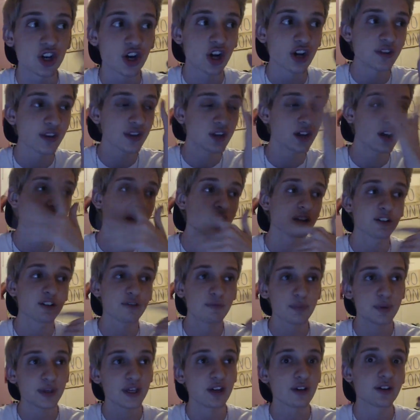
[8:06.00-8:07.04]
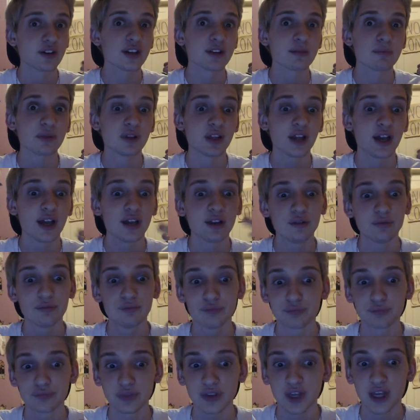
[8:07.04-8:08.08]
turned the color of period
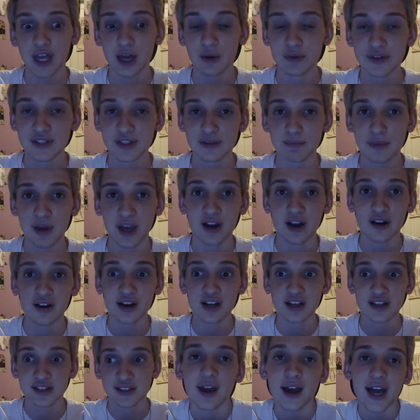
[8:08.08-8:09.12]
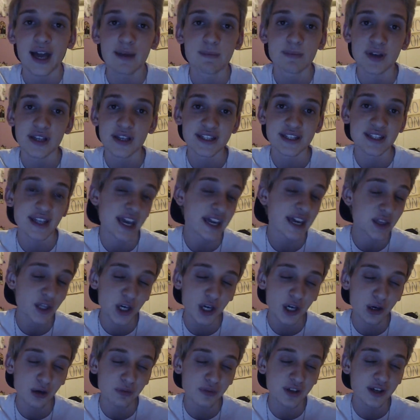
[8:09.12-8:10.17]
blood. I was embarrassed. I must say
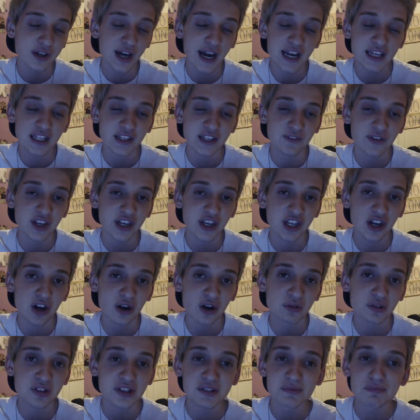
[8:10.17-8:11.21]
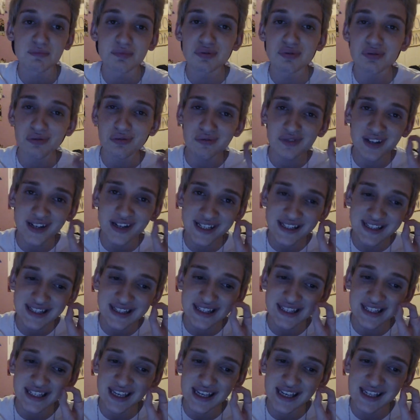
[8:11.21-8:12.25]
though, the guy in the video looked
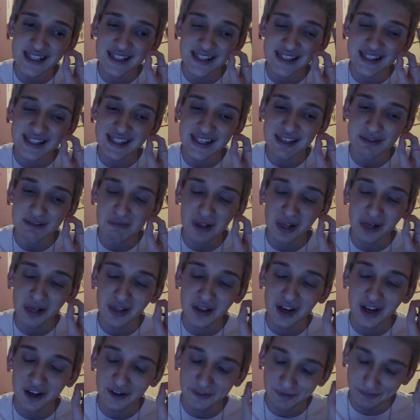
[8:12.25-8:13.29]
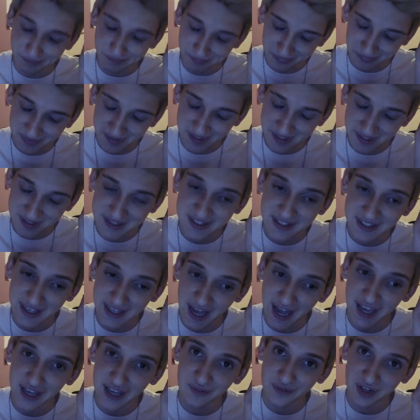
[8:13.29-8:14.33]
pretty similar to the
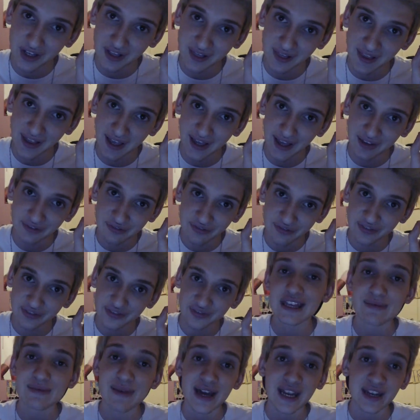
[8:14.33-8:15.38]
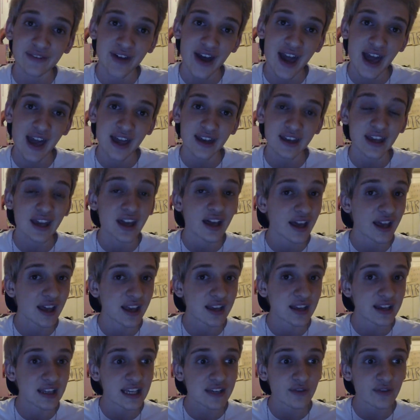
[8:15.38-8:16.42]
guy in real life. He might have had
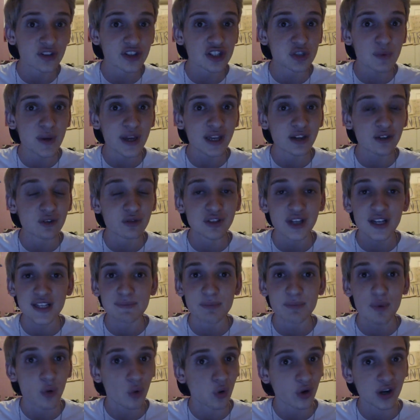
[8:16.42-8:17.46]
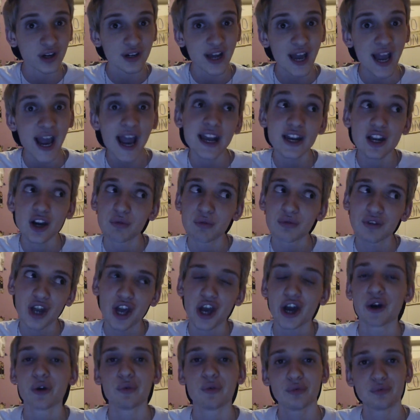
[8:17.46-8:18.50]
an evil twin who does porn. I don't
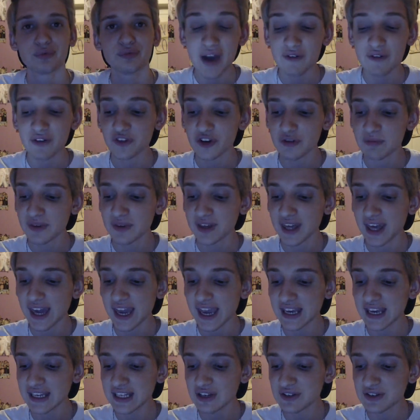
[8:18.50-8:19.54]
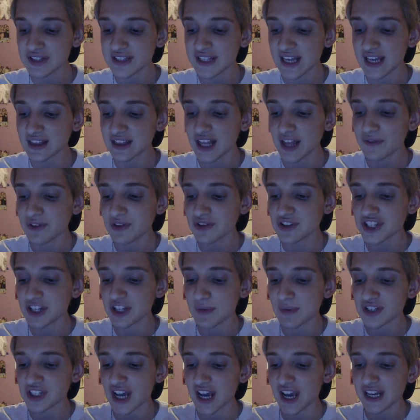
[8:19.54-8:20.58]
know. We have one from Katie who says, I love you
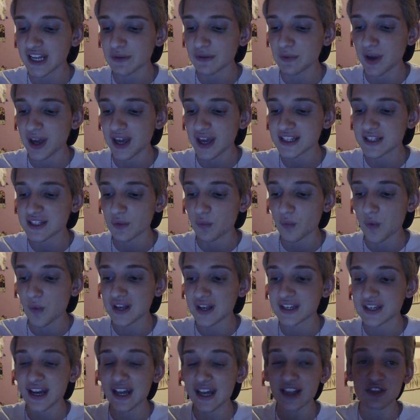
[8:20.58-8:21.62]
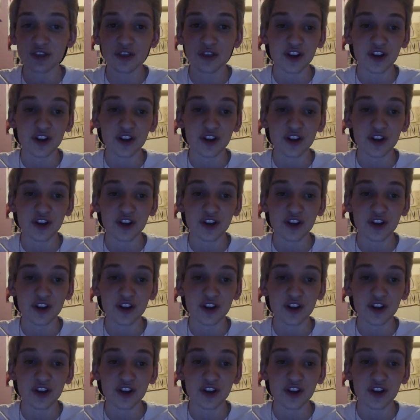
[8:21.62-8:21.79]
so much anyways. When did I